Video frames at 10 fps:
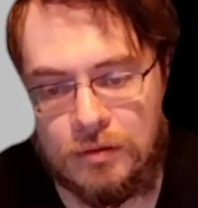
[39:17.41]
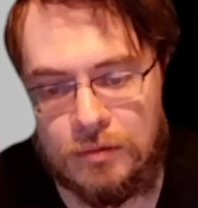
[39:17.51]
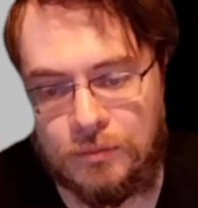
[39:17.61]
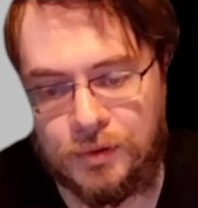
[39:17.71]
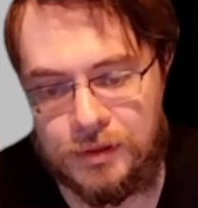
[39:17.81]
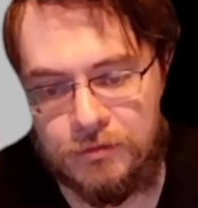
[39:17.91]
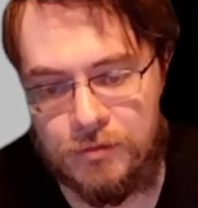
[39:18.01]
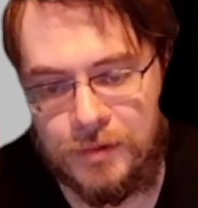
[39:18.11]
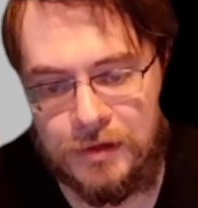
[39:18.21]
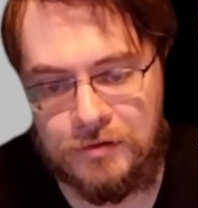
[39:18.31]
But it
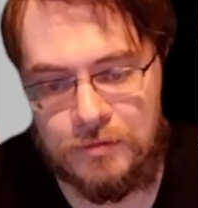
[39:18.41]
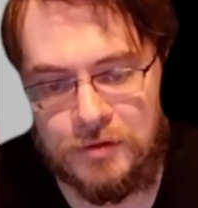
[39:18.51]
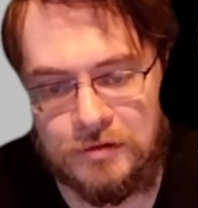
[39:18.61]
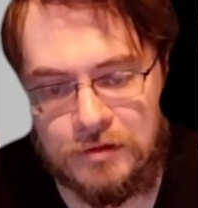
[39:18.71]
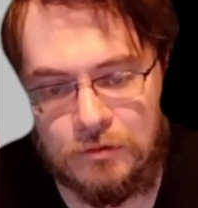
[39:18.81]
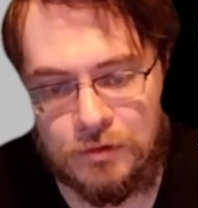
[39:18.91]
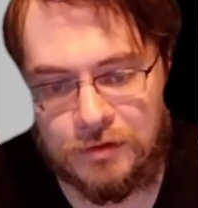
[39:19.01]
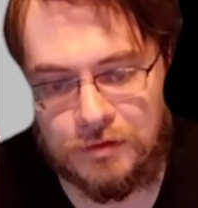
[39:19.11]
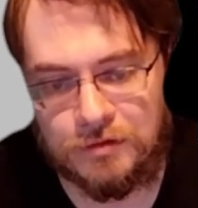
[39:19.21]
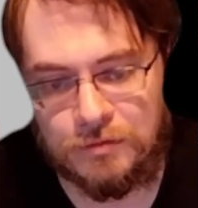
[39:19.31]
remains to be seen whether
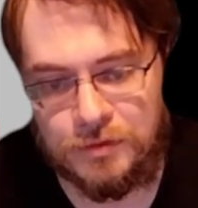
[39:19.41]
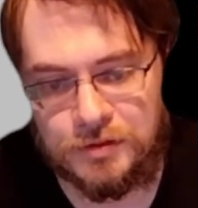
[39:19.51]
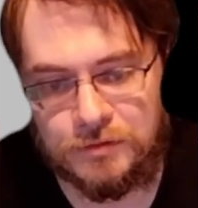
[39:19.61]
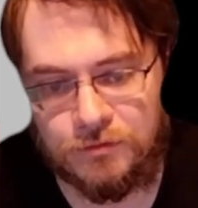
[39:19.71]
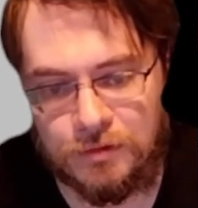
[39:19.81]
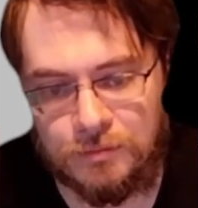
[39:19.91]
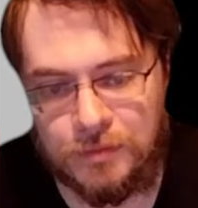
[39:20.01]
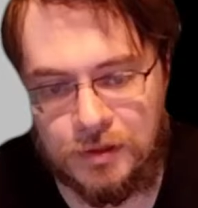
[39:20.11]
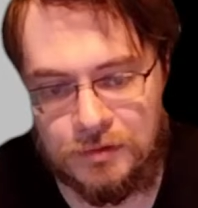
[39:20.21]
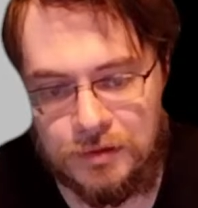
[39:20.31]
a switch from
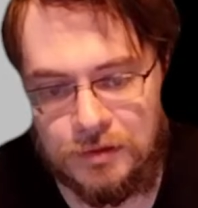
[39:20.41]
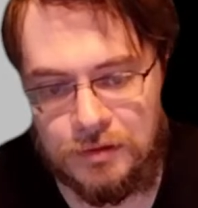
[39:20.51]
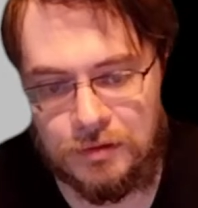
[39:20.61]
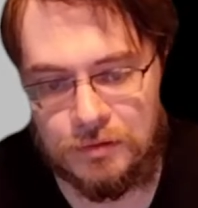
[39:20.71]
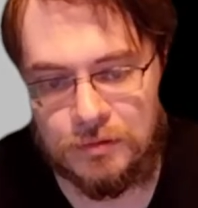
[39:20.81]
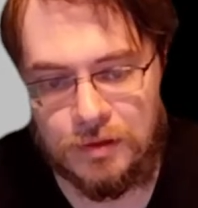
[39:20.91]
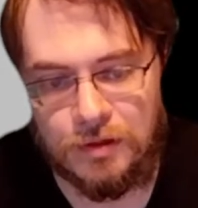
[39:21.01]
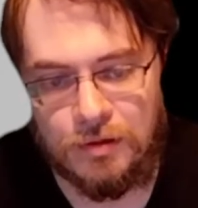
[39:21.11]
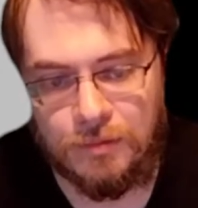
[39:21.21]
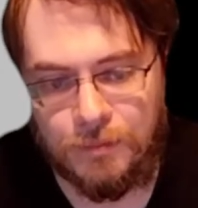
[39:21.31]
El Nino
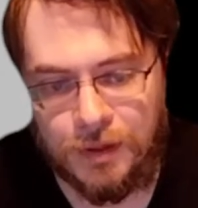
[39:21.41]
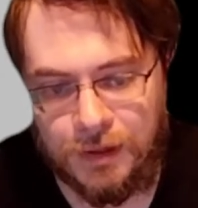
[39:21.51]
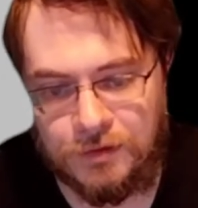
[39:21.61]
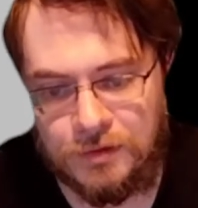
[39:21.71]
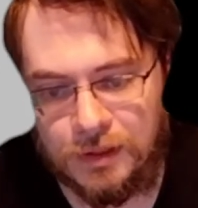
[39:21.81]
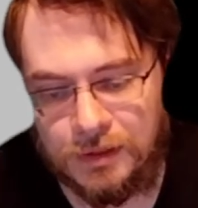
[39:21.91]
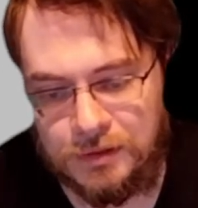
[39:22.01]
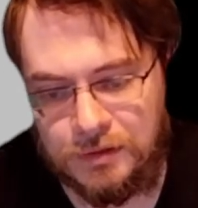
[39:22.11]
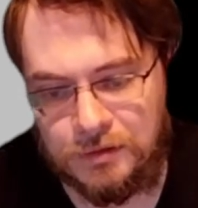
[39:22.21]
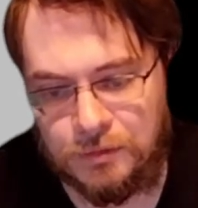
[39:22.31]
back to La
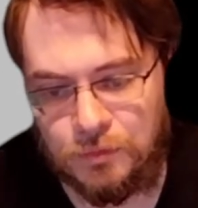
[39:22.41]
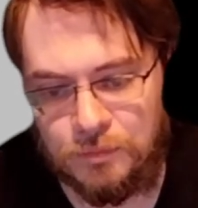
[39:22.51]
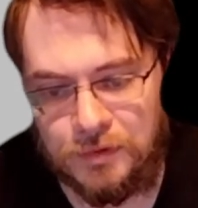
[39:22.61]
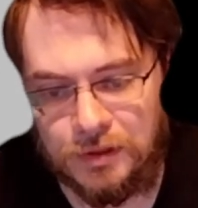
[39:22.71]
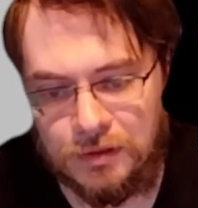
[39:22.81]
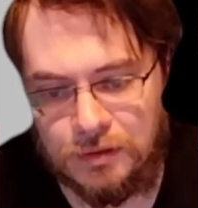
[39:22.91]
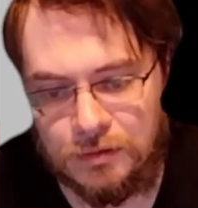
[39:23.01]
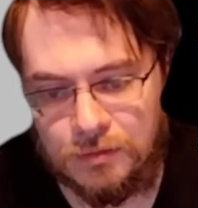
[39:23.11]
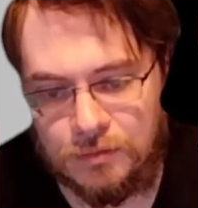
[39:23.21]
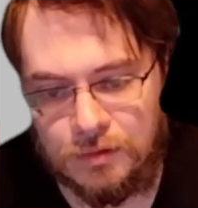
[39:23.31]
Nina would be
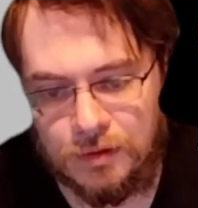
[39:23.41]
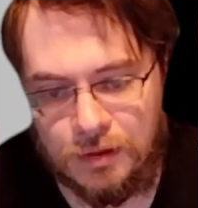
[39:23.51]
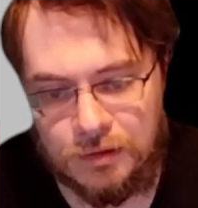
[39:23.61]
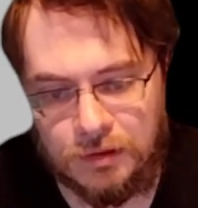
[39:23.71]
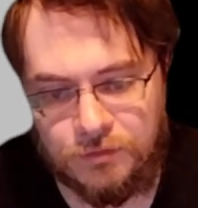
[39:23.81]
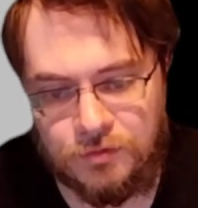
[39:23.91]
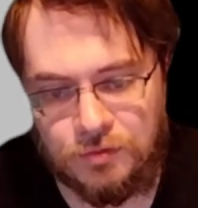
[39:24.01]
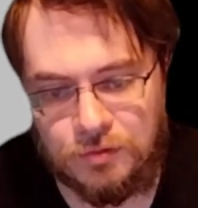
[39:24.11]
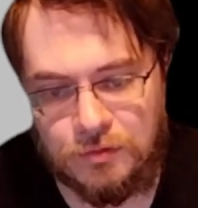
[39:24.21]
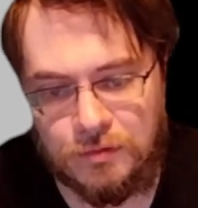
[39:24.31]
enough
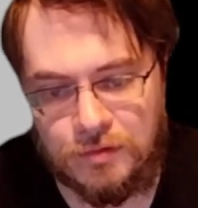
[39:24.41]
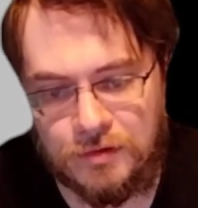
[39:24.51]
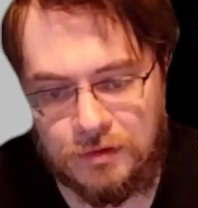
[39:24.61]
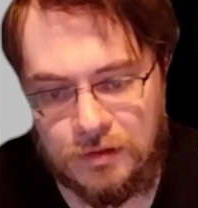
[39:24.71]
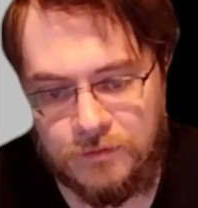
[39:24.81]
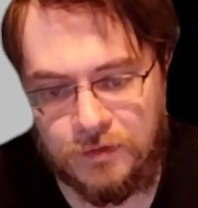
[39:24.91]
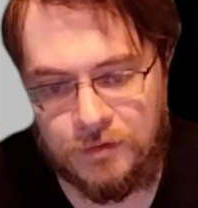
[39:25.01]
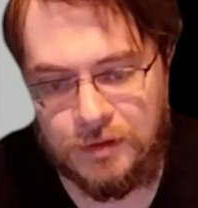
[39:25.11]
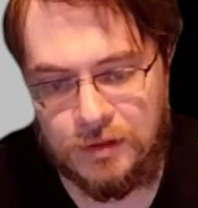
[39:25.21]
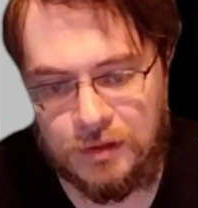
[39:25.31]
to
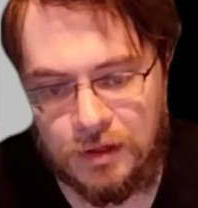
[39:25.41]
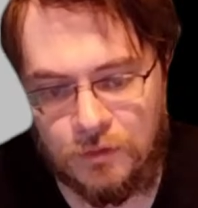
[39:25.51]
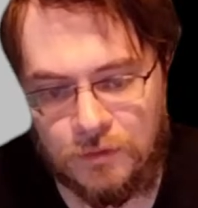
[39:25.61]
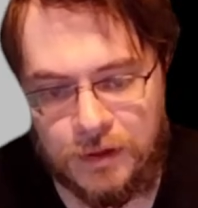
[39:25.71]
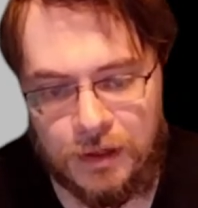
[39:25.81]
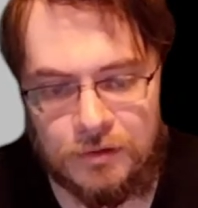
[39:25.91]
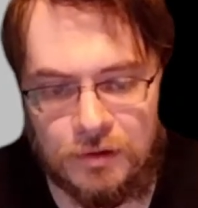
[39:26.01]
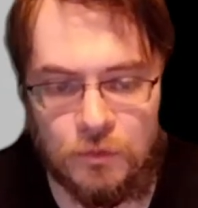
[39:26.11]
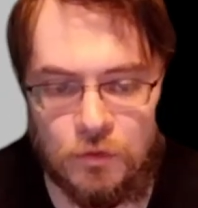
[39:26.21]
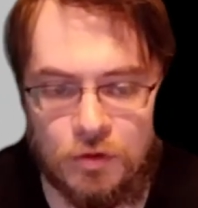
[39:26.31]
significantly counteract the
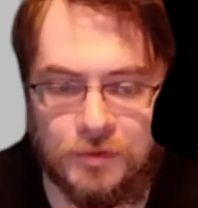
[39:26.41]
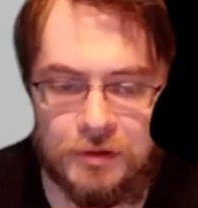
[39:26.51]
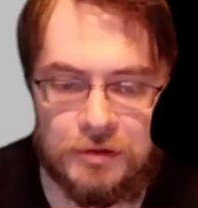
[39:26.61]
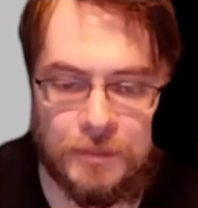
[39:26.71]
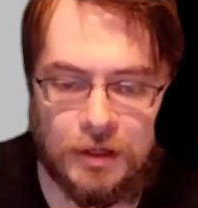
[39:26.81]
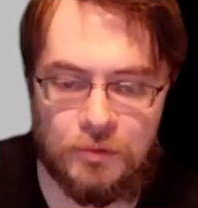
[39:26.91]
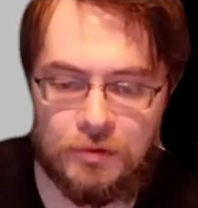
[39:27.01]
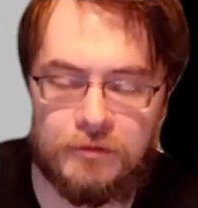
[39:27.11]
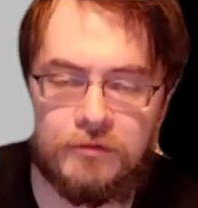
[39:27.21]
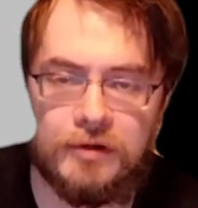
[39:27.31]
warming of the power
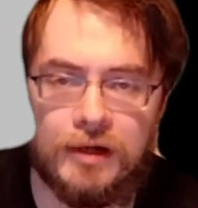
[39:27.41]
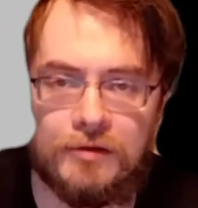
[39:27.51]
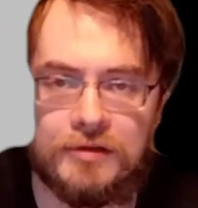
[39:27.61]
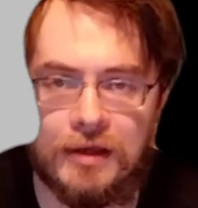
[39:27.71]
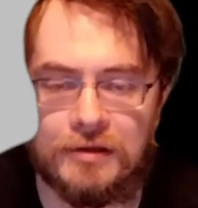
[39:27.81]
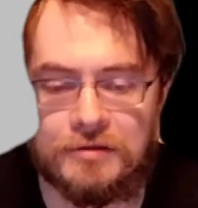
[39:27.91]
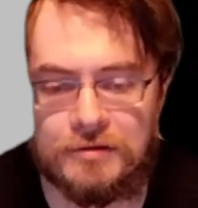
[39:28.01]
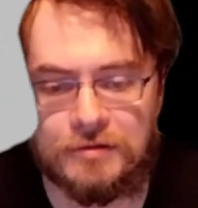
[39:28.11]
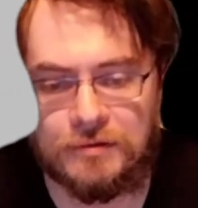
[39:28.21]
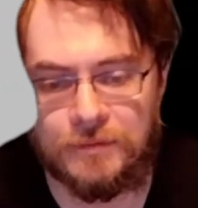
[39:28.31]
of greenhouse gases.